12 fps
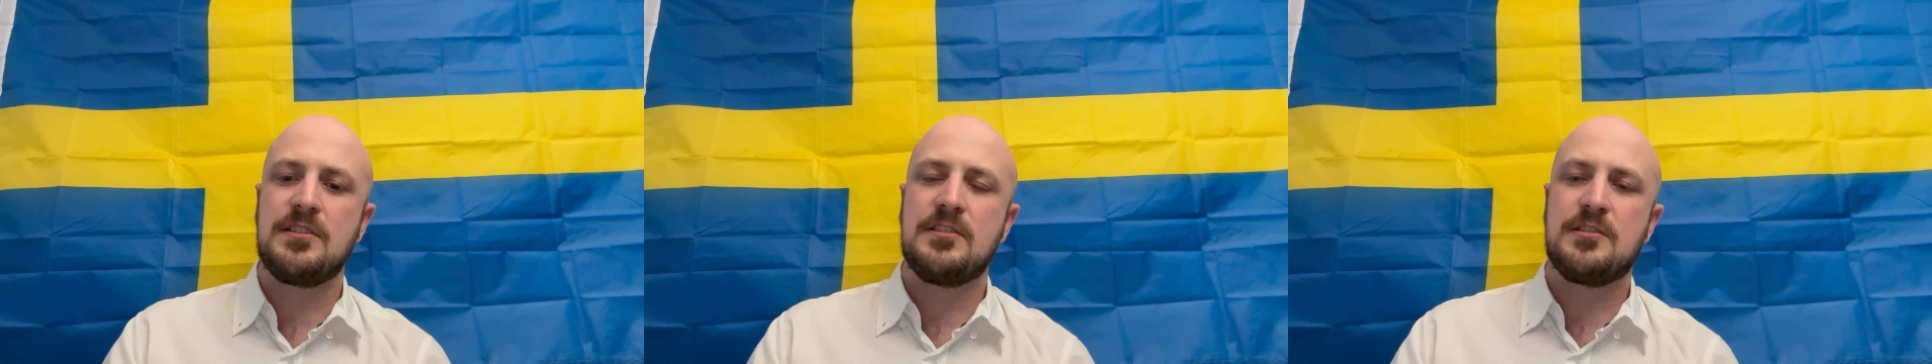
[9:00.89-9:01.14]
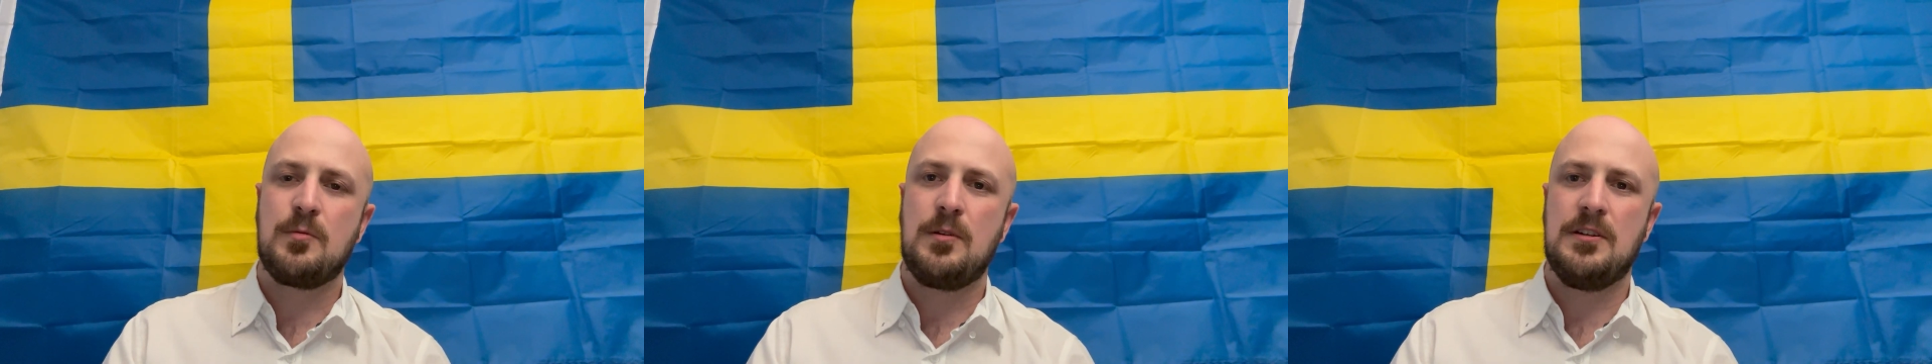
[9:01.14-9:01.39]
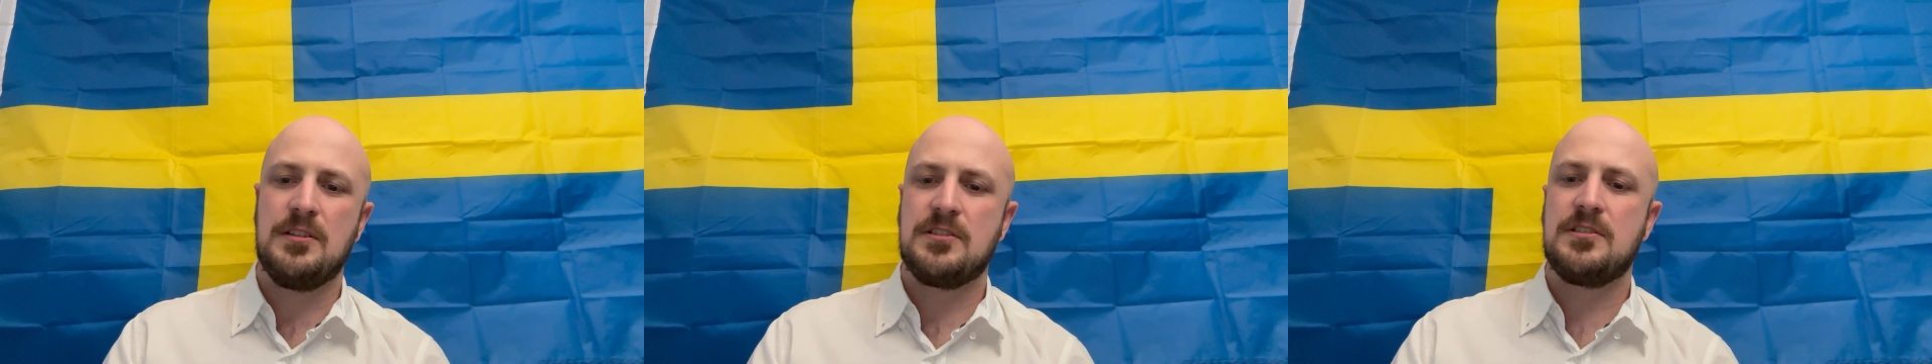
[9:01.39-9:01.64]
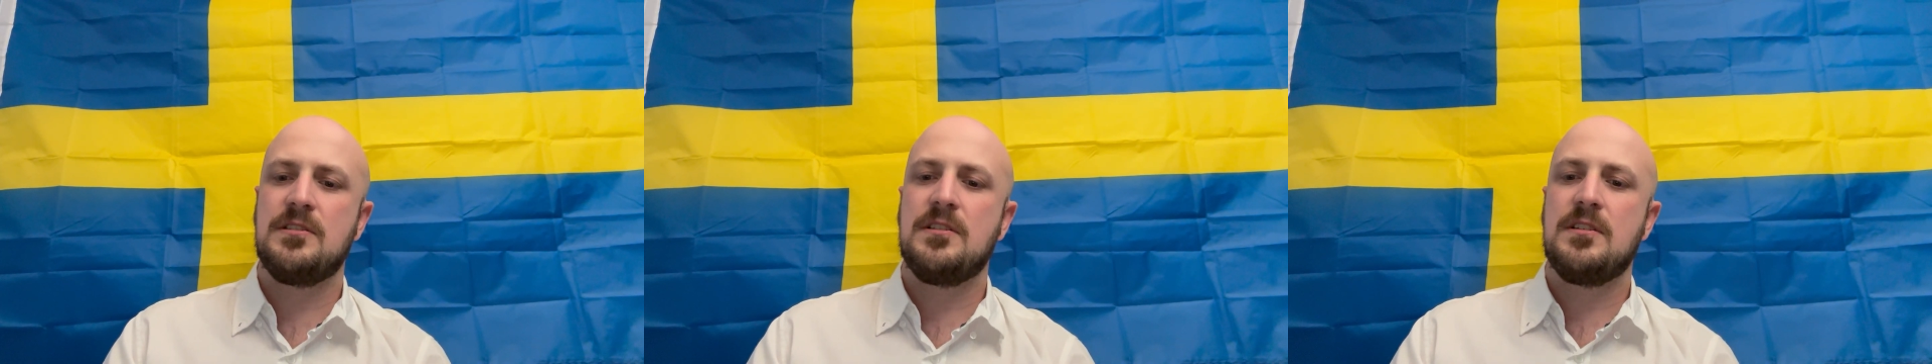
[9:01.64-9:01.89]
and
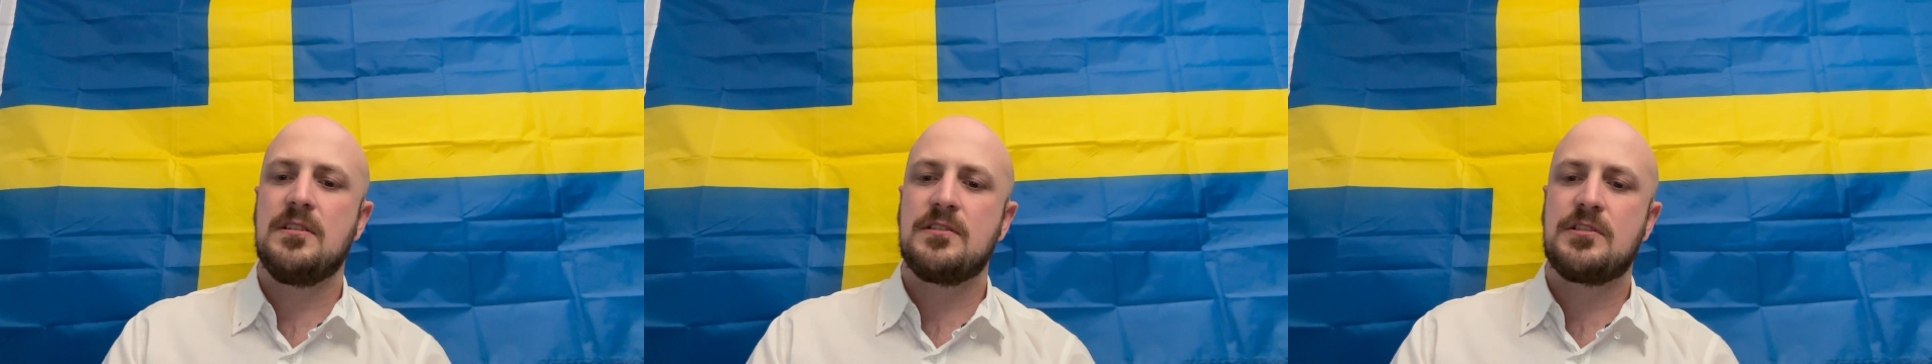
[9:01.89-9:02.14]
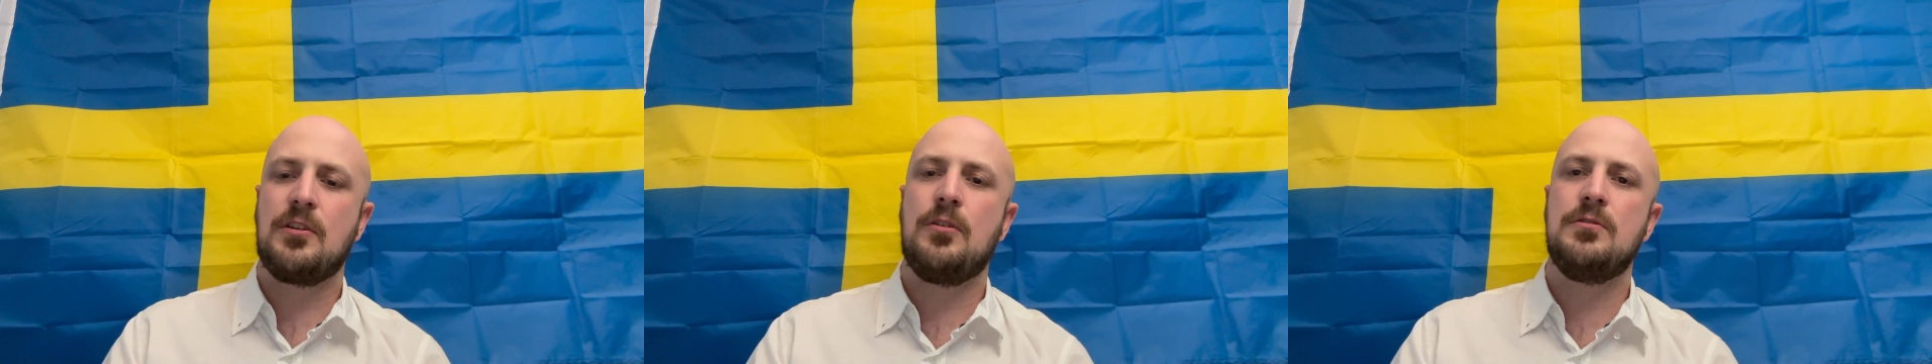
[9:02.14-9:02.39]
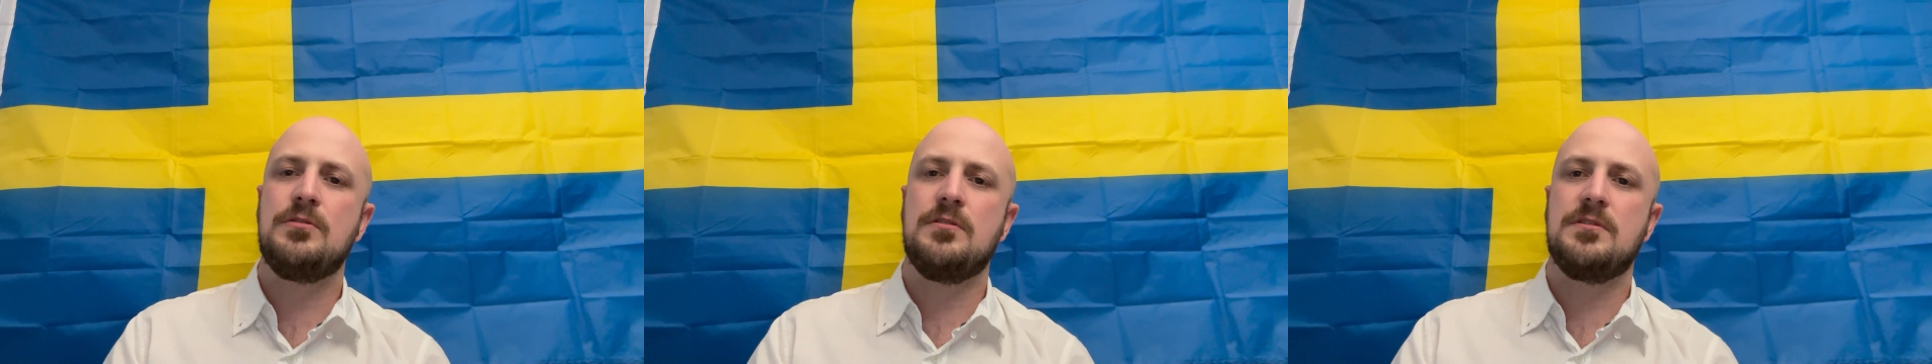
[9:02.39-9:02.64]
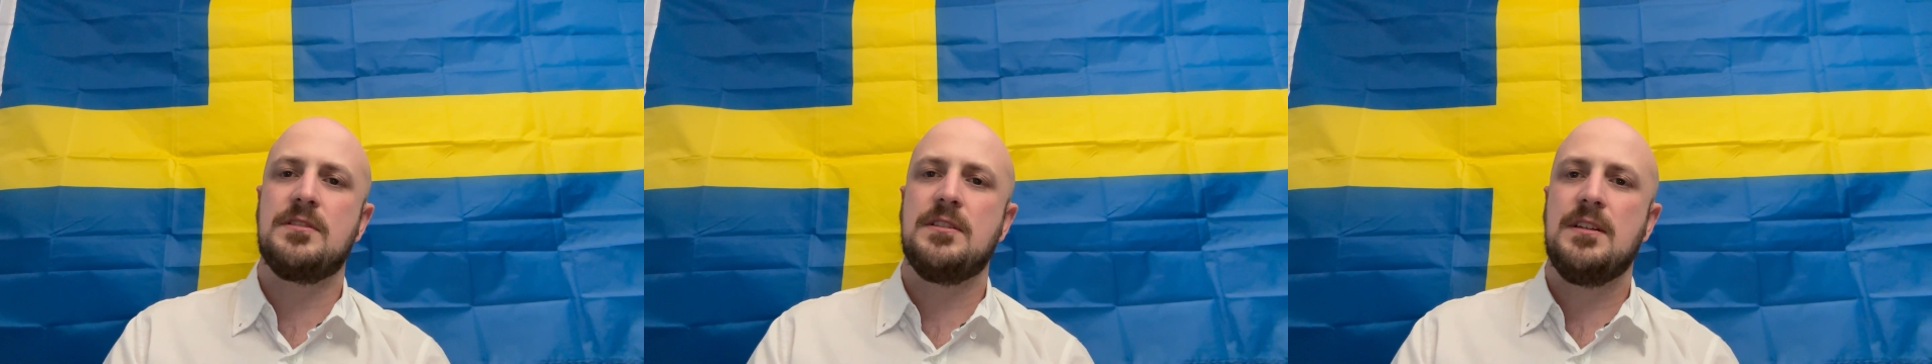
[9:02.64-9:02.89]
Swedish
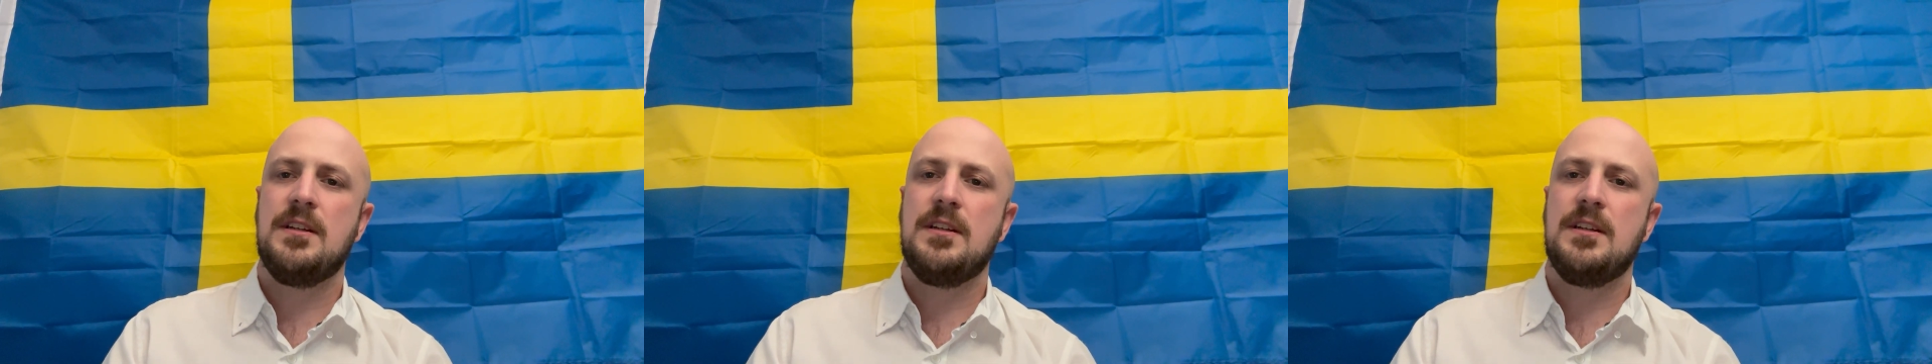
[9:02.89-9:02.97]
soldiers.